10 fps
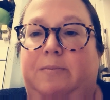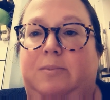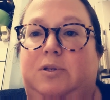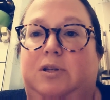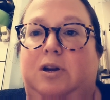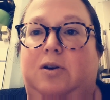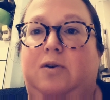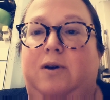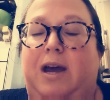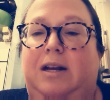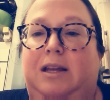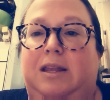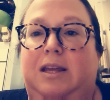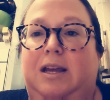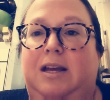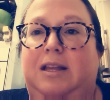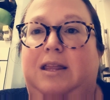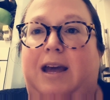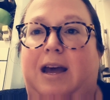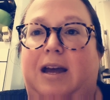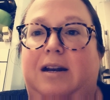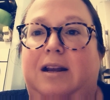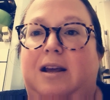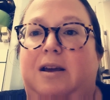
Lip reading: So anything that